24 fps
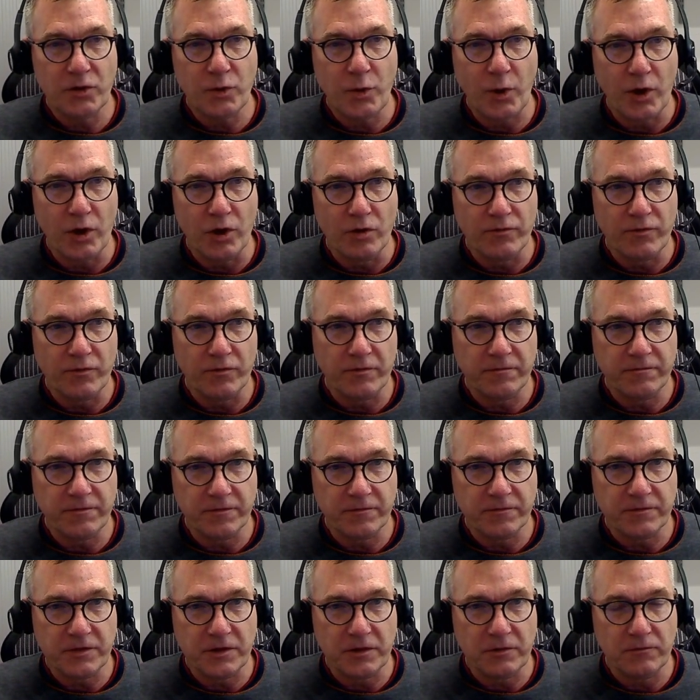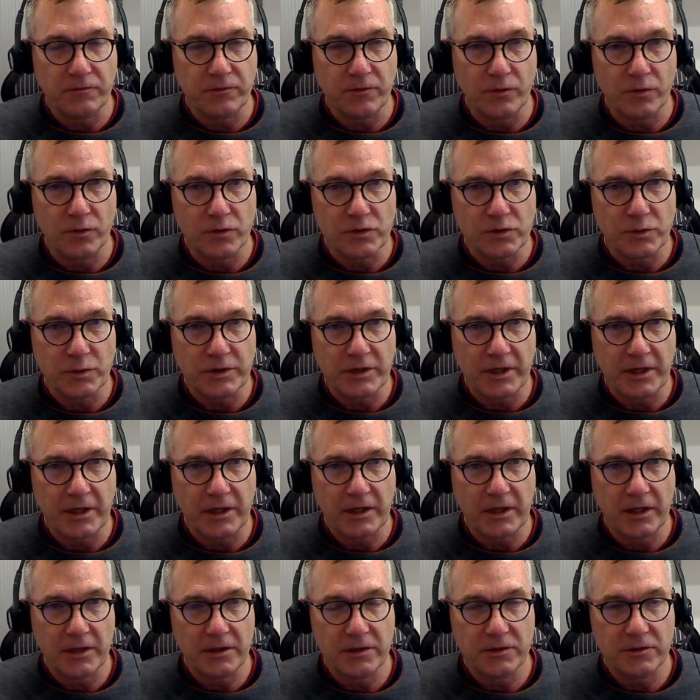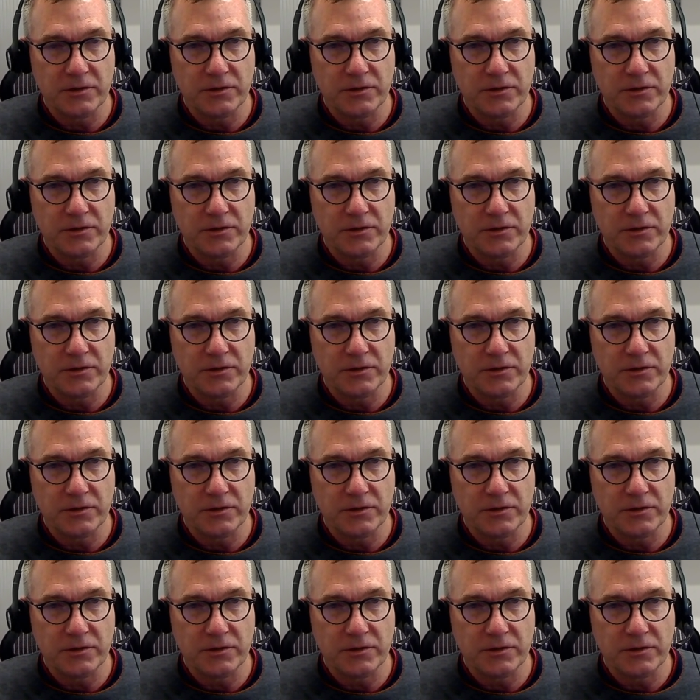12 of the 15 floors were dedicated